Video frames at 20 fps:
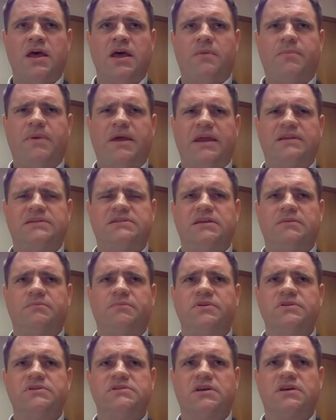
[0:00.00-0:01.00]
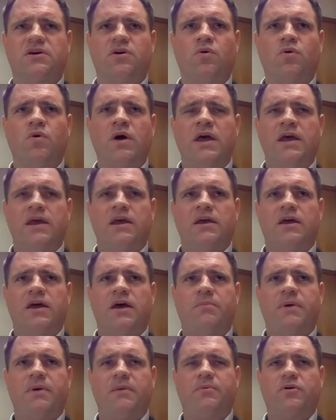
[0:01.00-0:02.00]
about 18 months ago, a
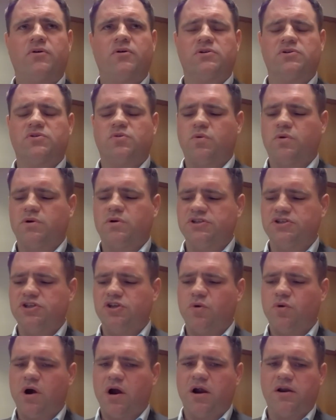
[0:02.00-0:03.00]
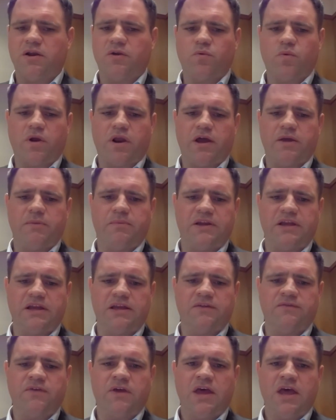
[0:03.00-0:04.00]
paper called Towards a New Ireland, what I
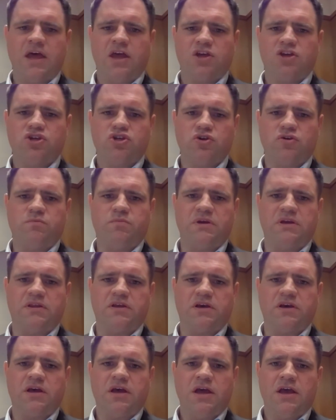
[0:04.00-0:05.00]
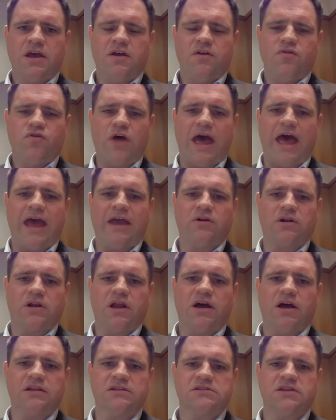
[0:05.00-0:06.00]
believe should be the
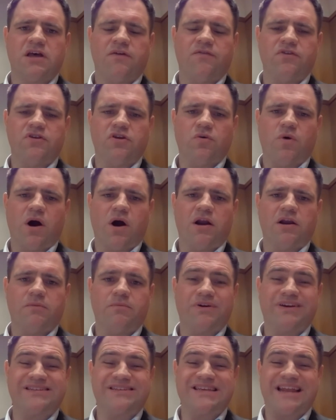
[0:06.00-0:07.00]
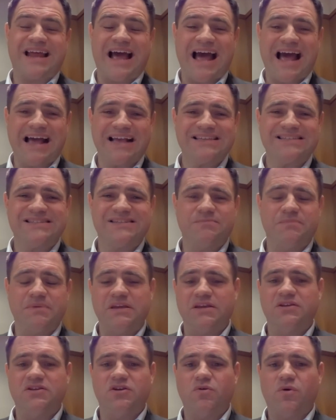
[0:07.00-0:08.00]
outlines of a new Ireland, because it has to be
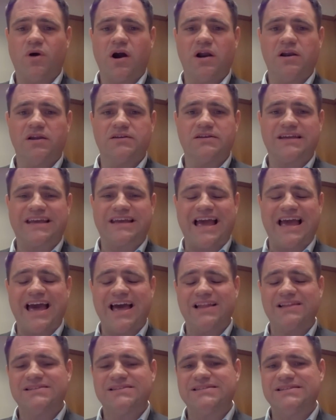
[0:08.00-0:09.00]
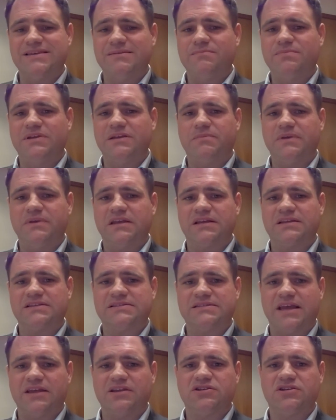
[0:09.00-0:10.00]
a new Ireland. It can't simply be an
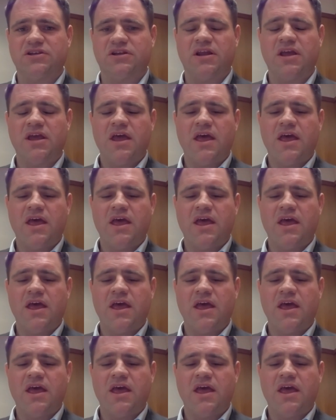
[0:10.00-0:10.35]
extension